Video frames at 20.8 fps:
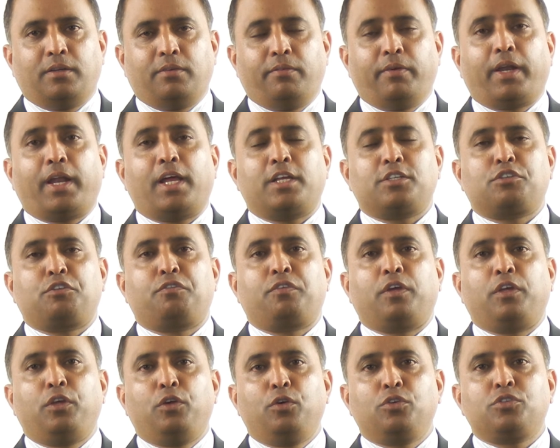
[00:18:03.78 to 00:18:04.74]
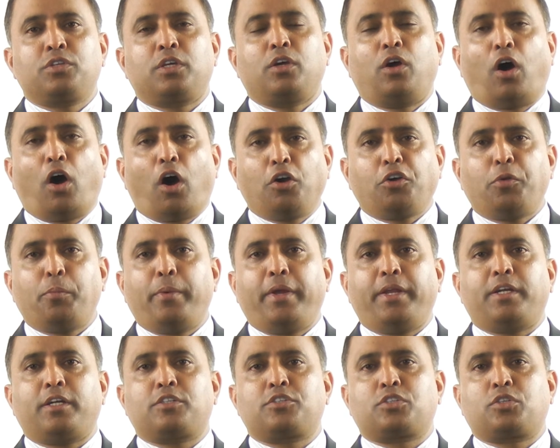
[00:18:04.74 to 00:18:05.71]
Whereas if you're using
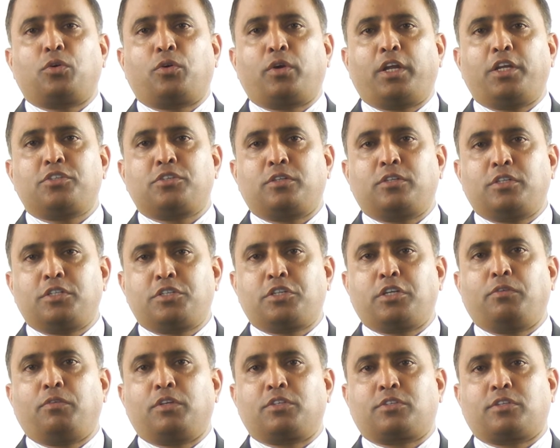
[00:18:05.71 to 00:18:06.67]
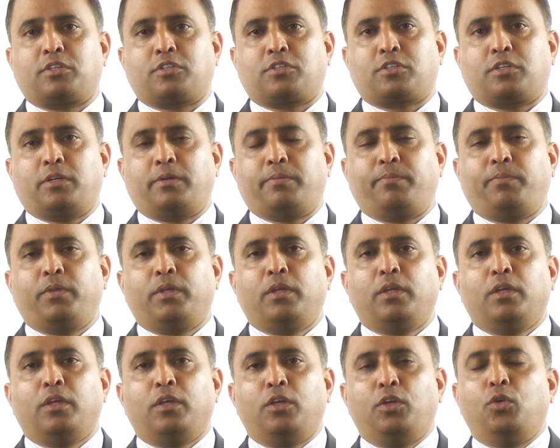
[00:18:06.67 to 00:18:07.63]
automated storage and retrieval system,
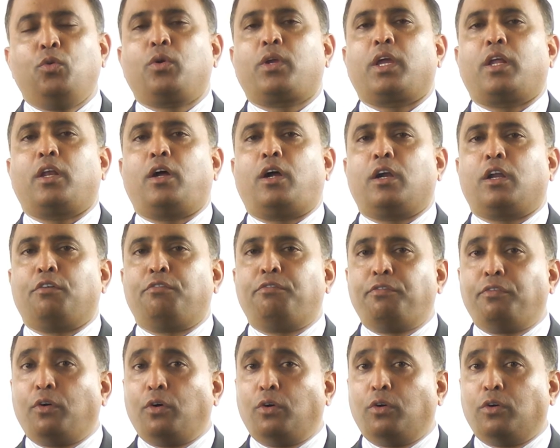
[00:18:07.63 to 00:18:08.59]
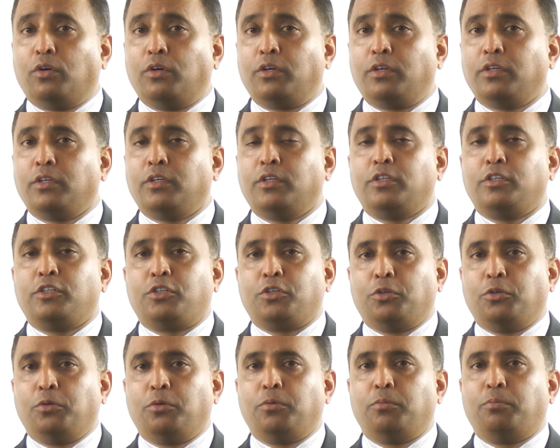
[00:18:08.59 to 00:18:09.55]
you cannot afford
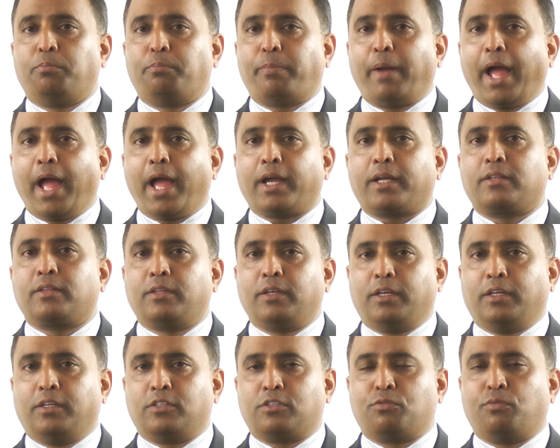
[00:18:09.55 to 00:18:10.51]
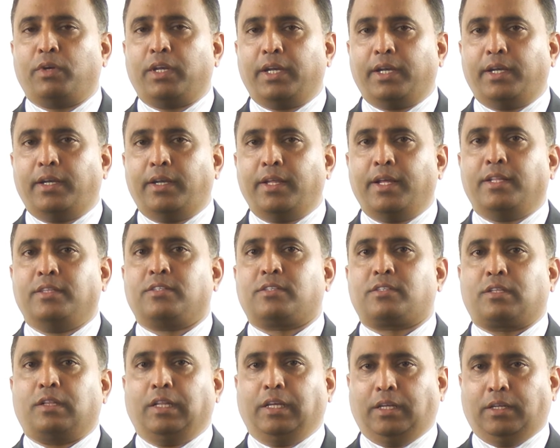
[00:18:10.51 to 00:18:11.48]
to pack things very
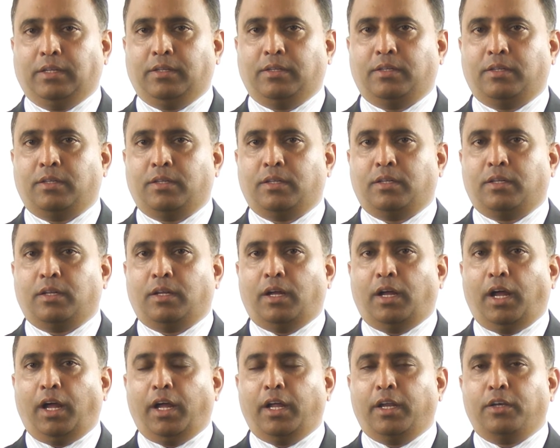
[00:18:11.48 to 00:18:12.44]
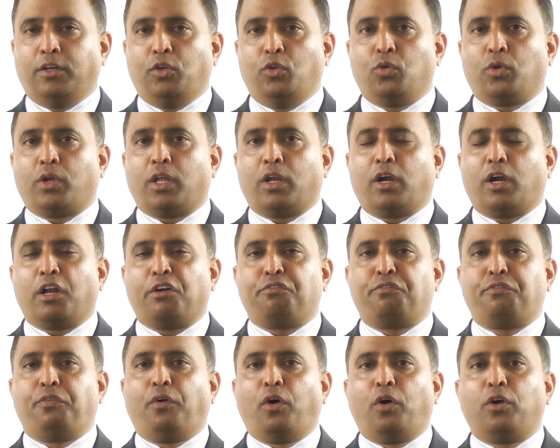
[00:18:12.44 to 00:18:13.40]
densely. And you cannot
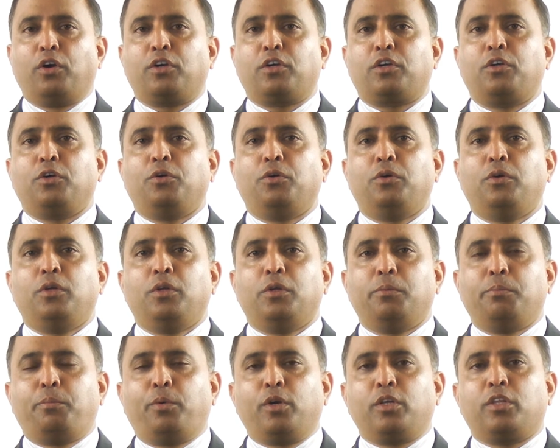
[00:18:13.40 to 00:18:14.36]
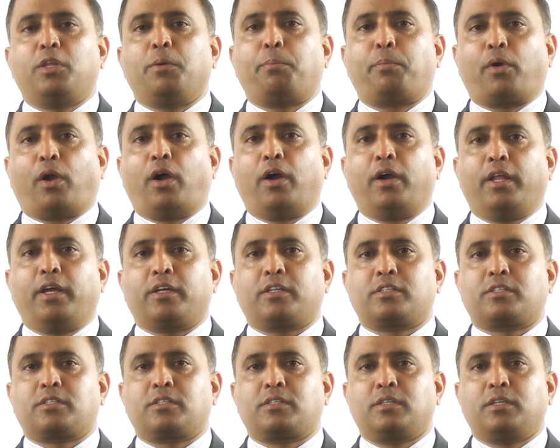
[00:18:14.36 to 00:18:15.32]
afford to put the
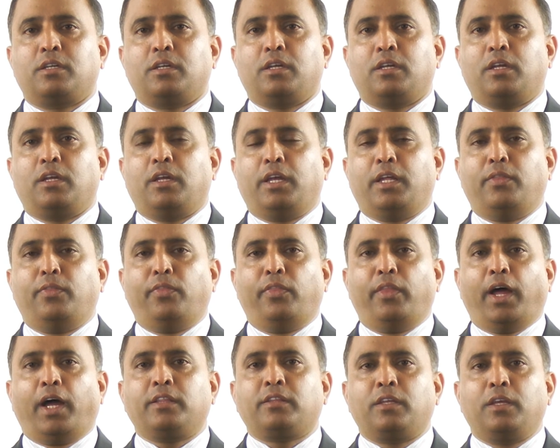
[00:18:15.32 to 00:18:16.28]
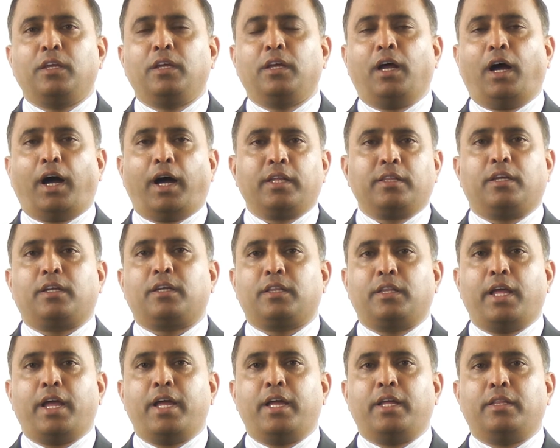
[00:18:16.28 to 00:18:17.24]
products in nothing other
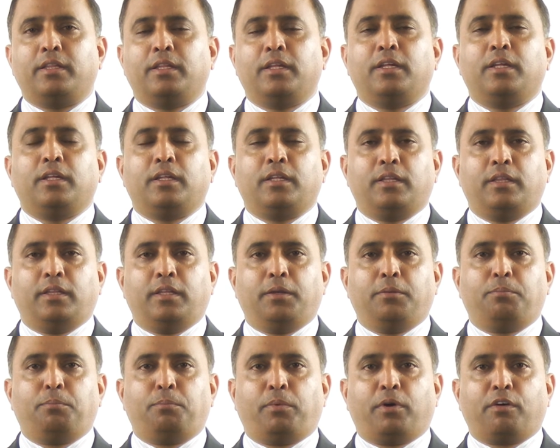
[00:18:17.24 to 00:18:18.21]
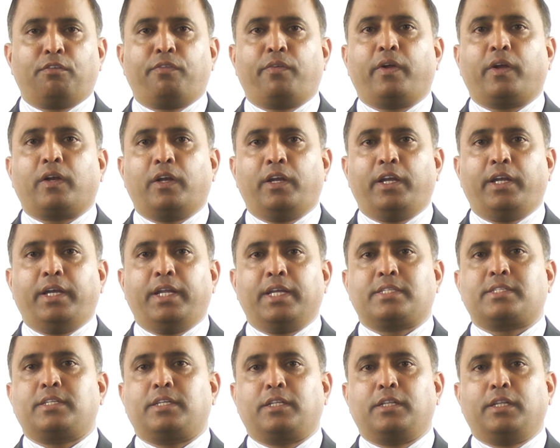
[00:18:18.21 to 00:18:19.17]
than the perfectly
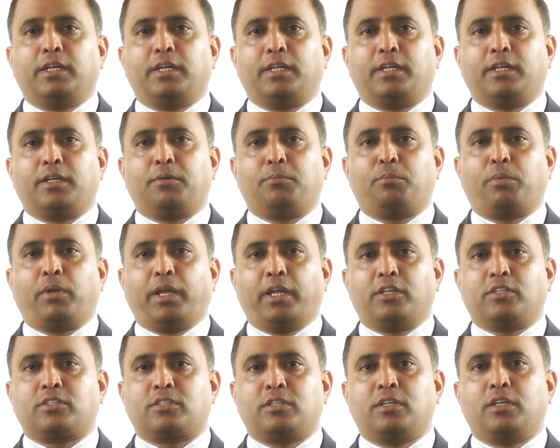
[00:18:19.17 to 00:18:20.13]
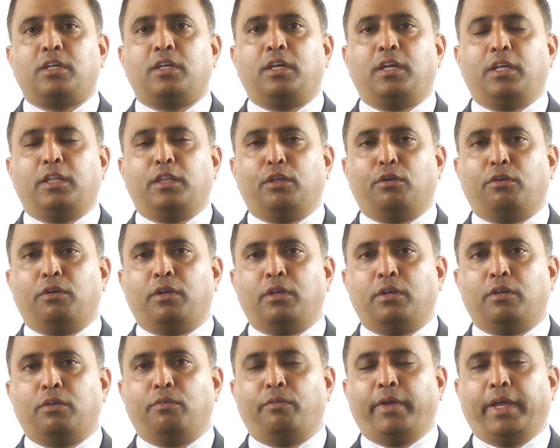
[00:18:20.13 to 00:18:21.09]
designated place in the
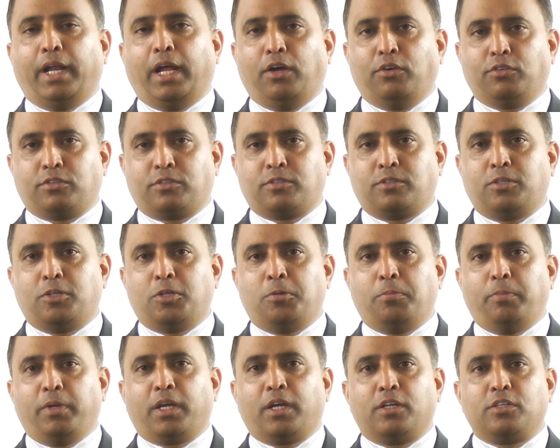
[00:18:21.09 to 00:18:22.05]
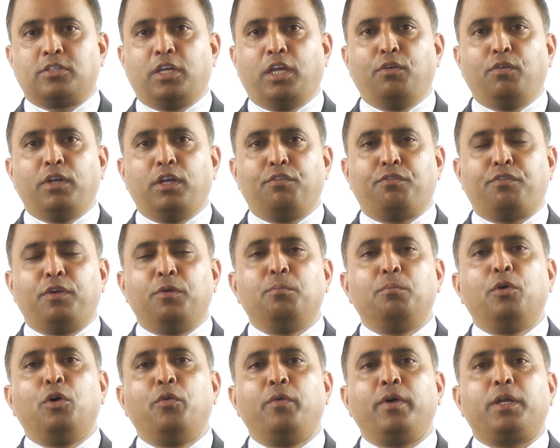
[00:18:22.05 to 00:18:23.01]
warehouse. Because even if you
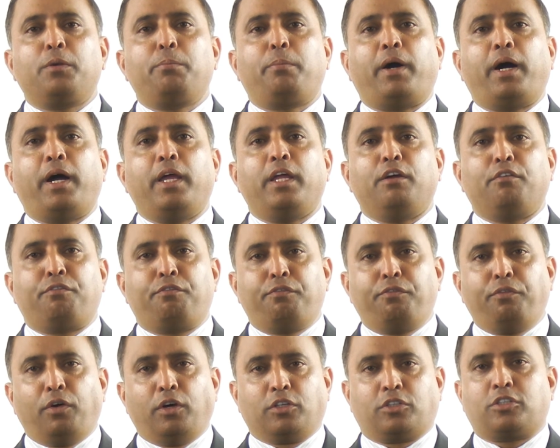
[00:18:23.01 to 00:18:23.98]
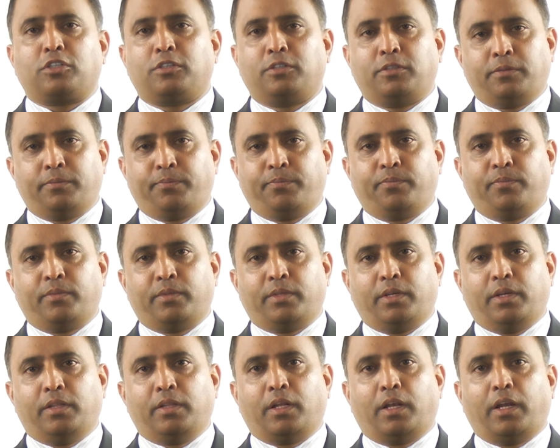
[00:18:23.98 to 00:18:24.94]
move it by a foot
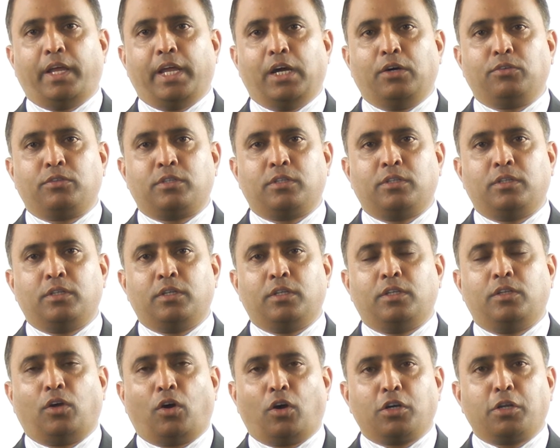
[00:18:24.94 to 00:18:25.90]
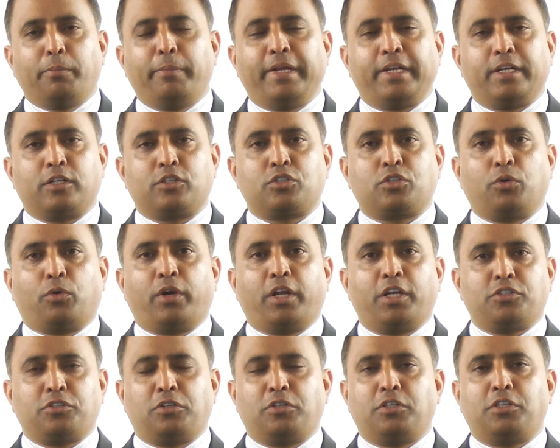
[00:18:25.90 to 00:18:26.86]
in the layout, the automated
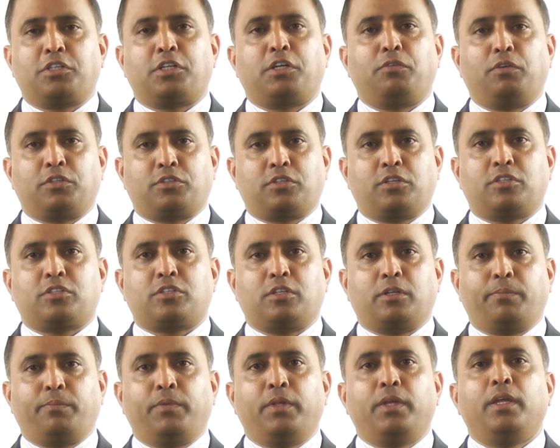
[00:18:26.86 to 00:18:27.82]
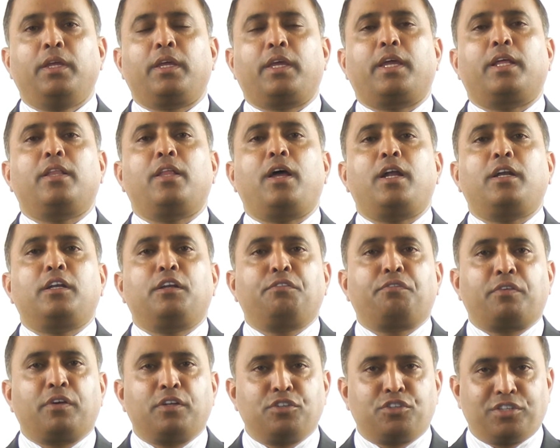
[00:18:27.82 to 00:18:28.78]
storage and retrieval system cannot
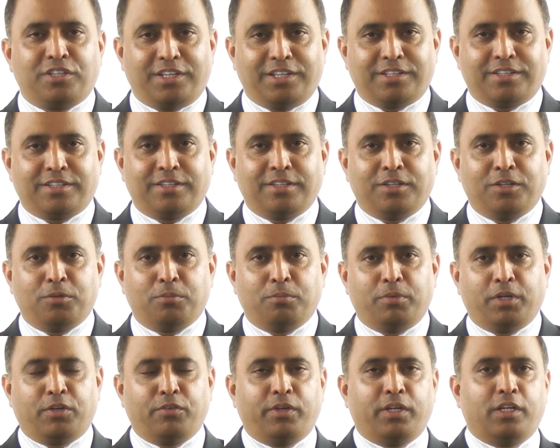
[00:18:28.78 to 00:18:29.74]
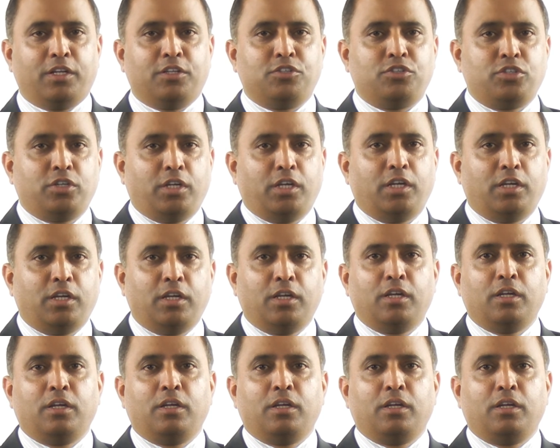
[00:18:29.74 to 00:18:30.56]
differentiate between a GE